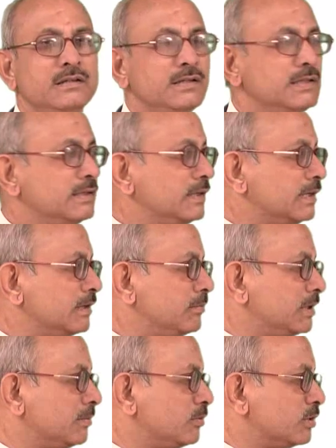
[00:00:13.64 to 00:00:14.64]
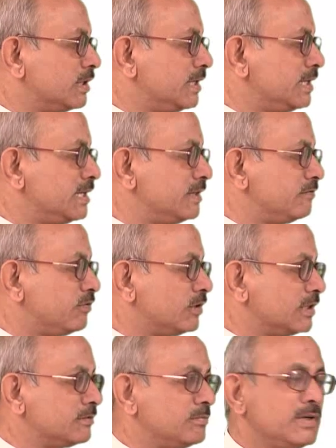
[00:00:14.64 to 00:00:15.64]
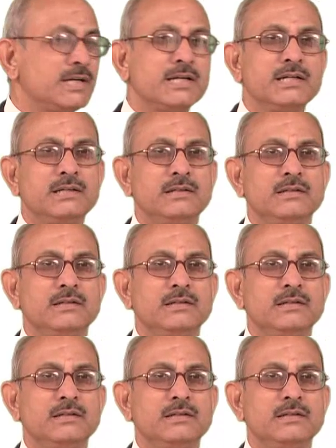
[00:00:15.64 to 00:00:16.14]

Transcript: and a little bit about the Indian forex market,